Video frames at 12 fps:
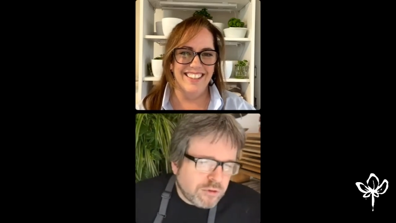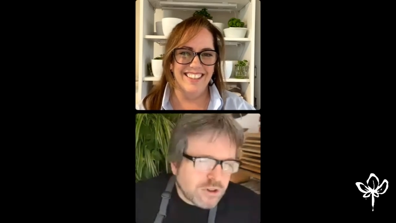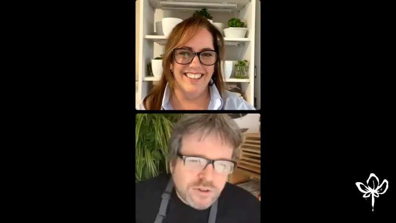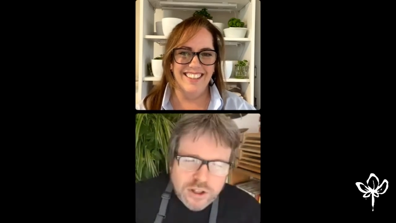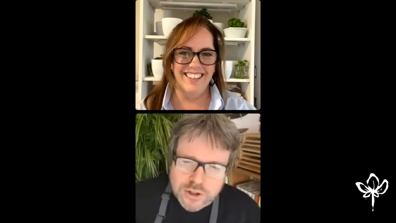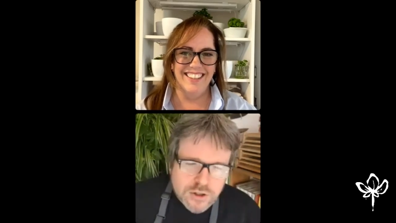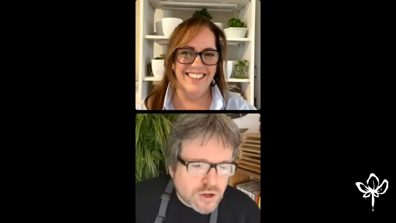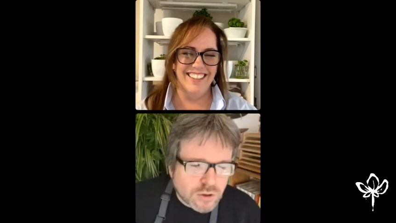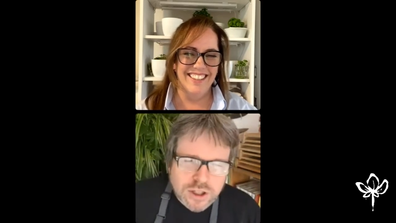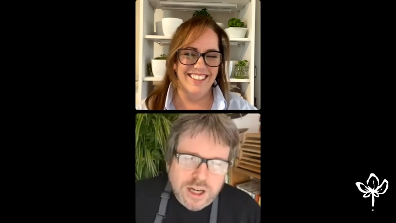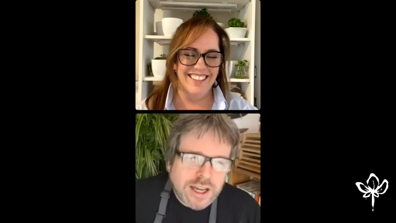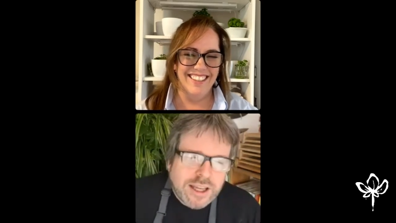Speaker 1: 50 years
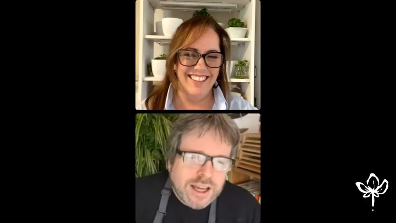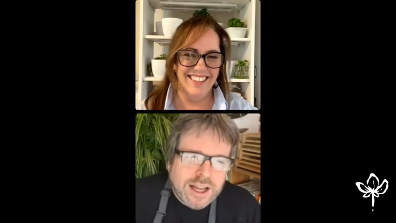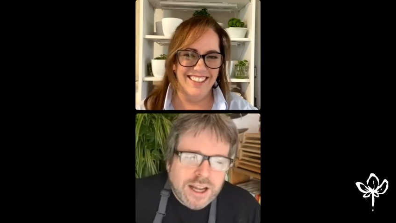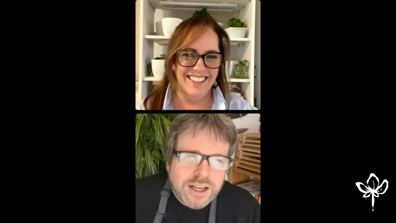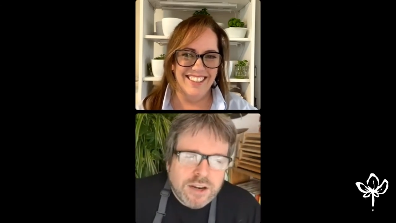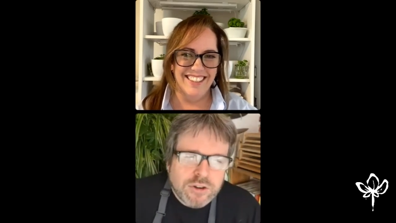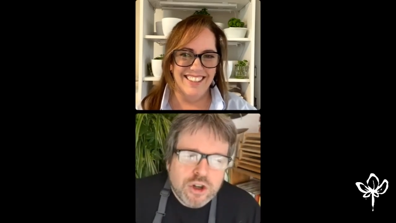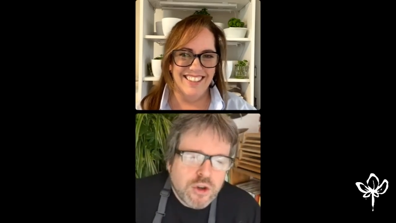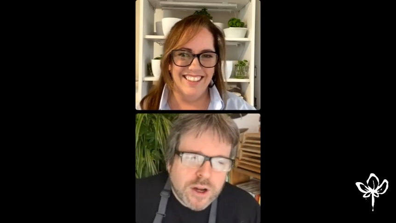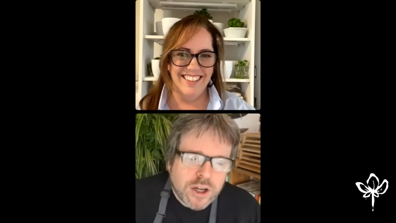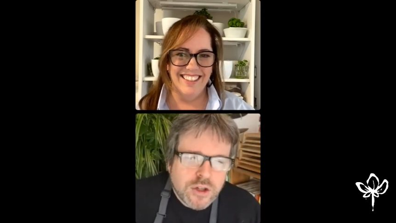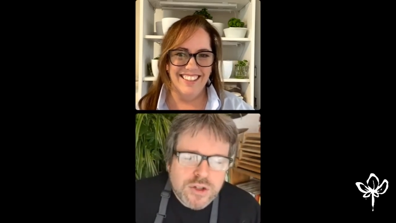old, and I and I never knew
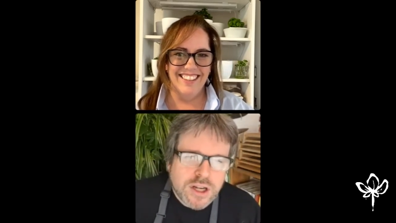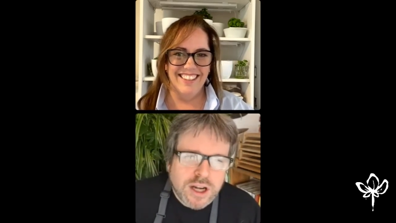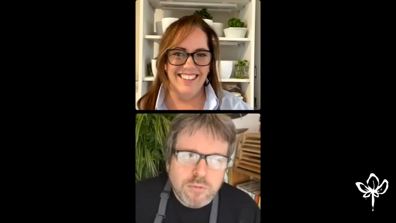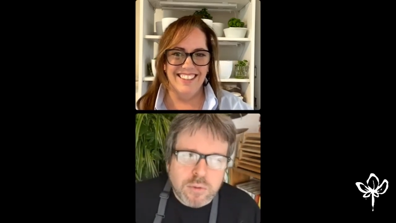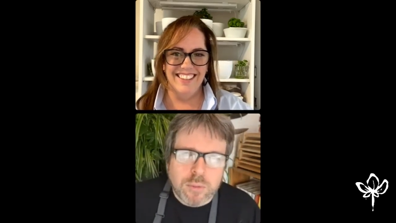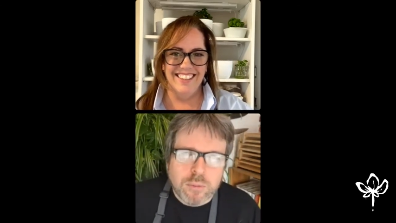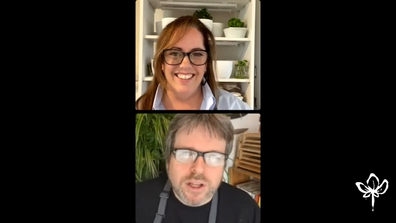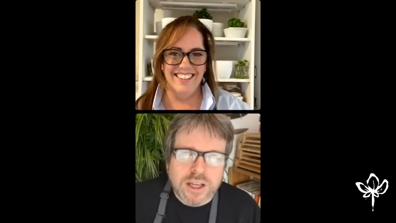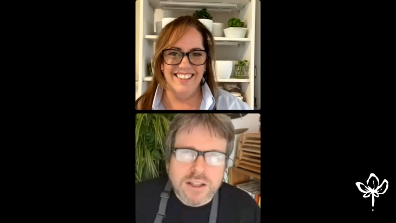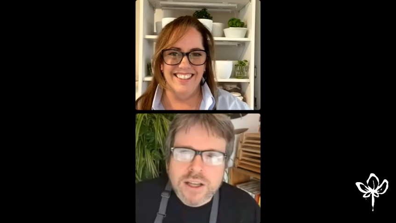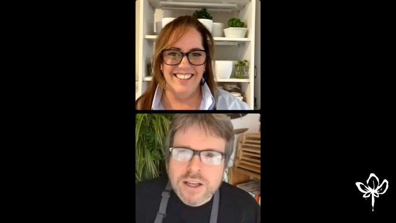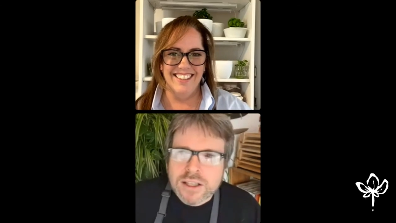how to use a knife properly.
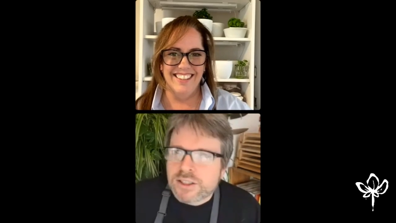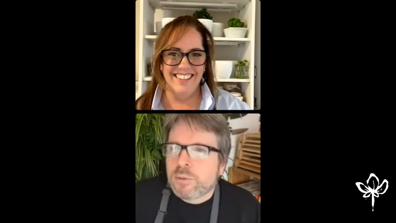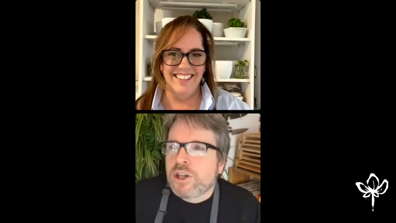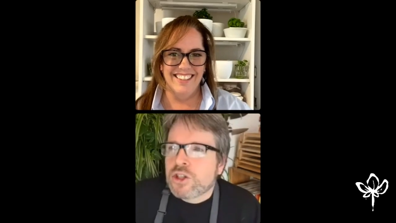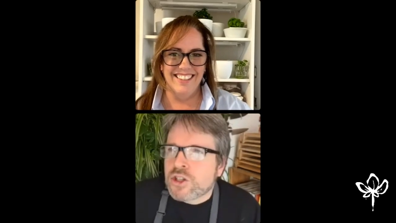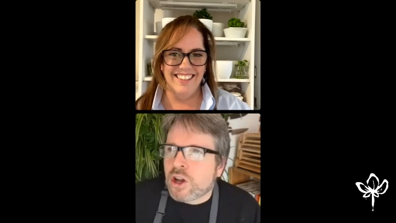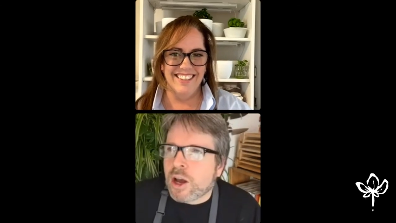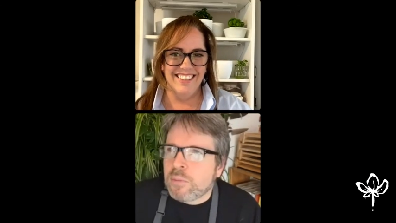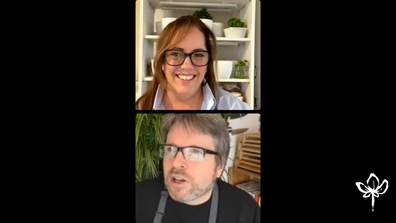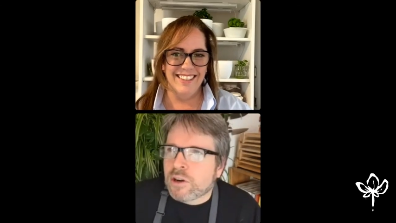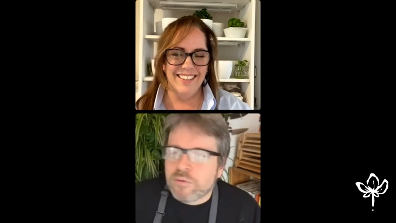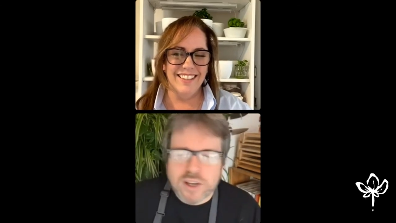And somebody just taught
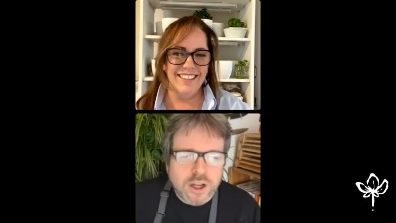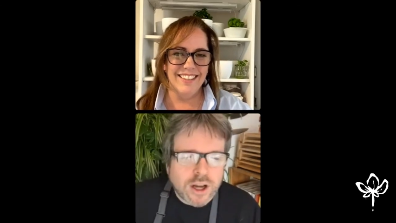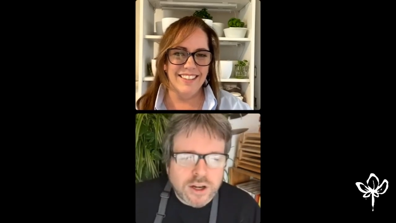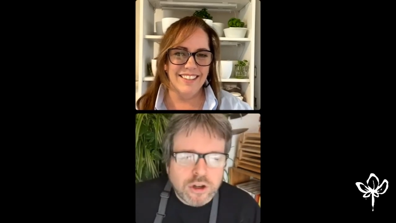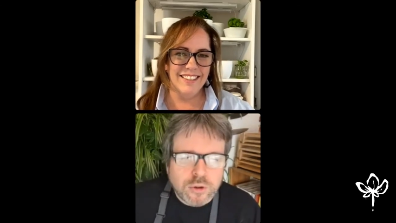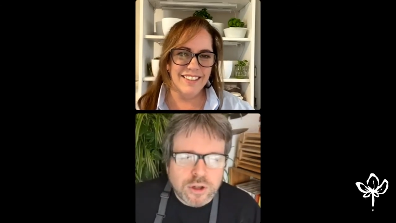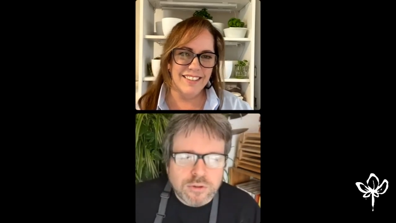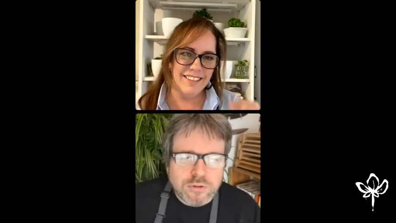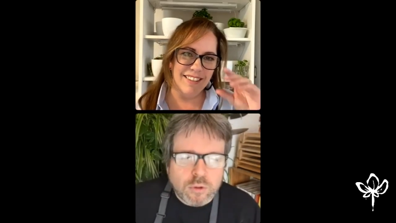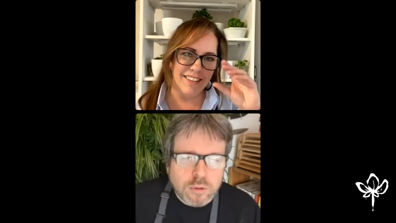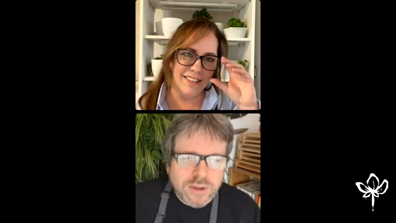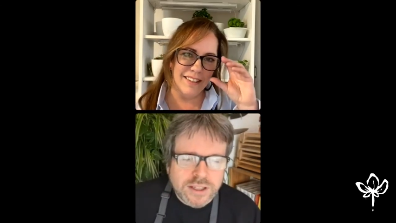me on a video how to do it in
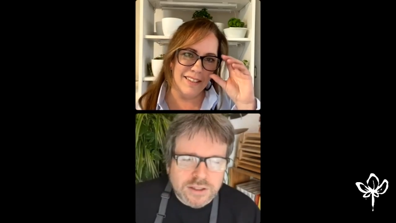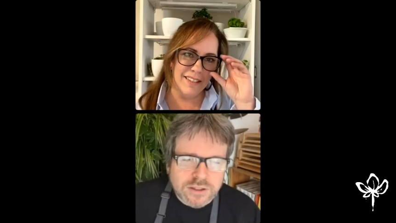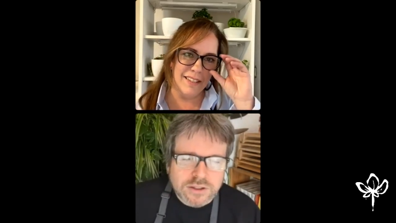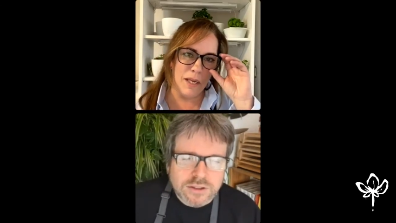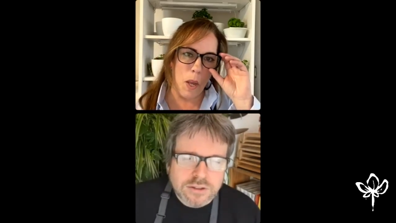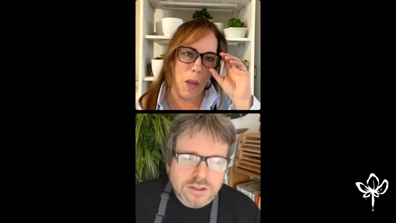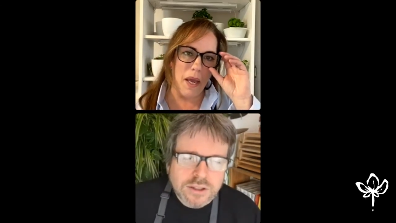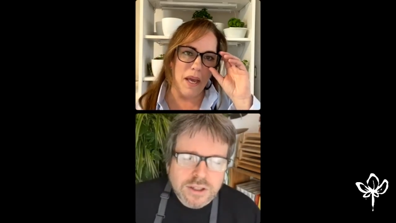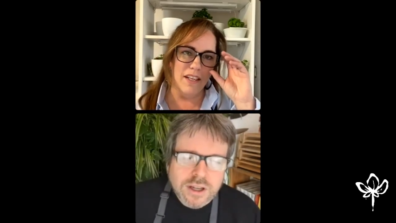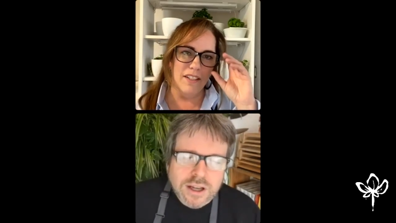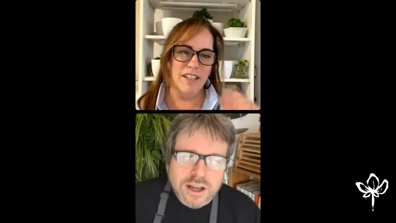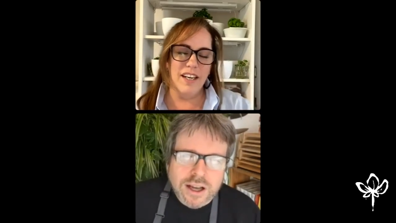four minutes.
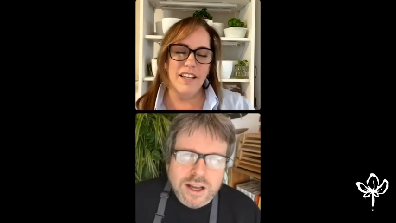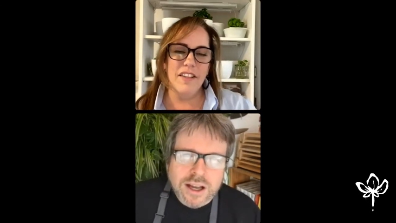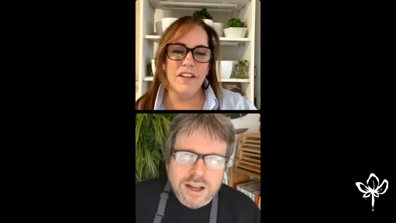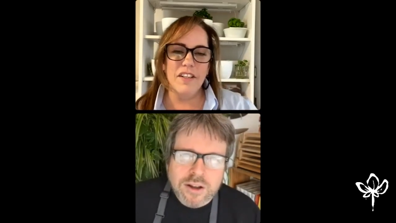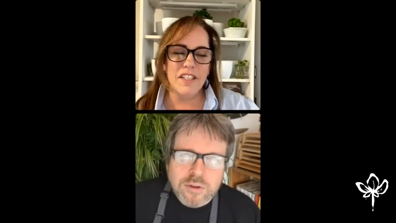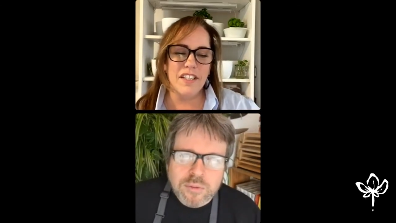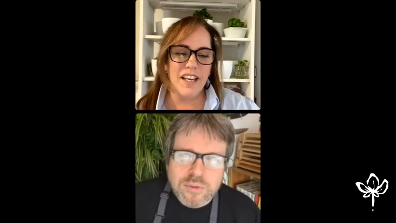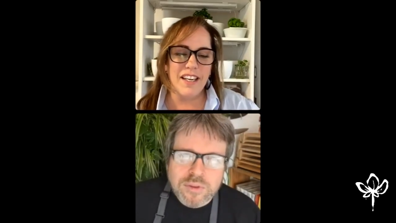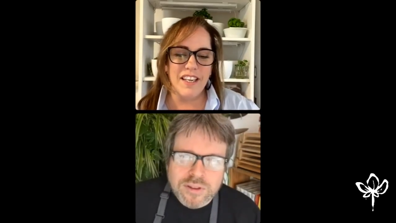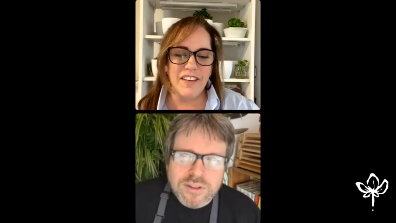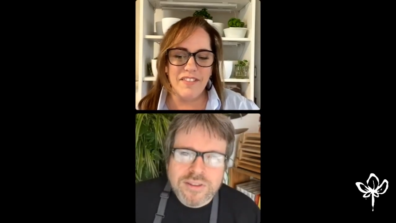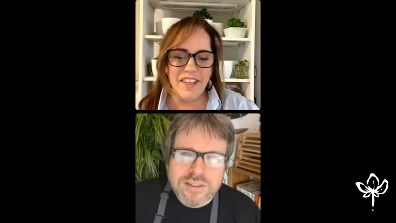
Speaker 2: And they're uh, just lucky
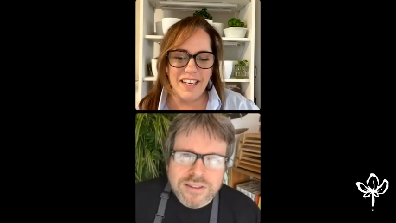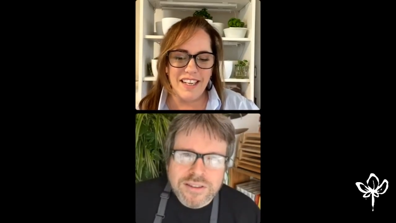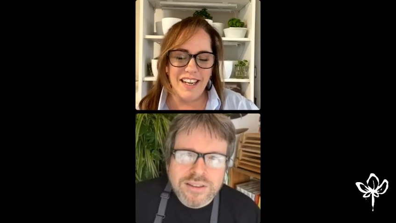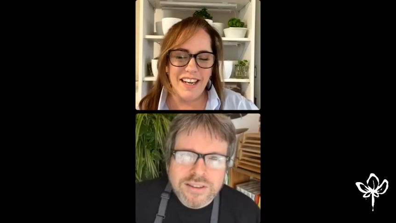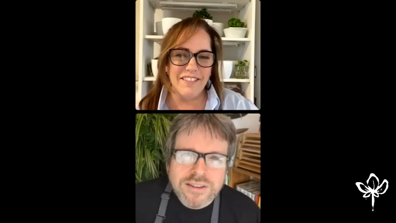if they didn't have to